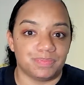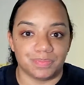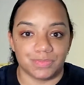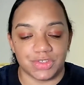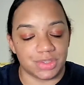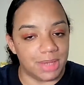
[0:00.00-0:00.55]

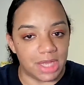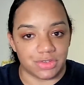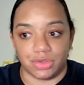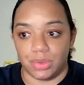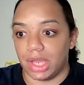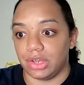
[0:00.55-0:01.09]
Just imagine
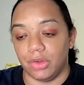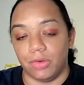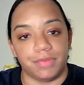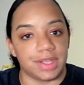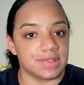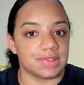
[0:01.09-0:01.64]
you had no
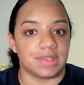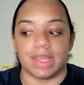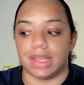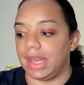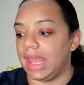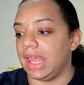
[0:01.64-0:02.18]
fence.
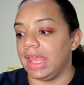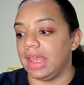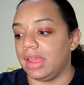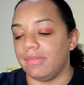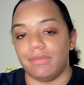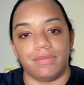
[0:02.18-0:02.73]

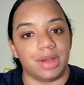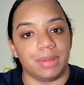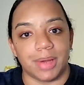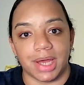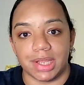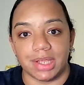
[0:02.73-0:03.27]

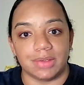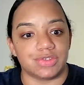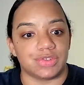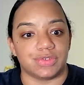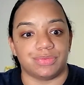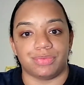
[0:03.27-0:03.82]
Everybody is
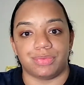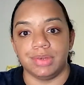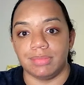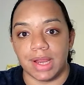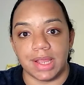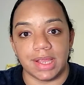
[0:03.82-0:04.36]
just free
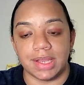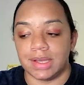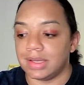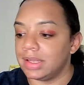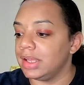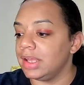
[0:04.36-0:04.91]
reign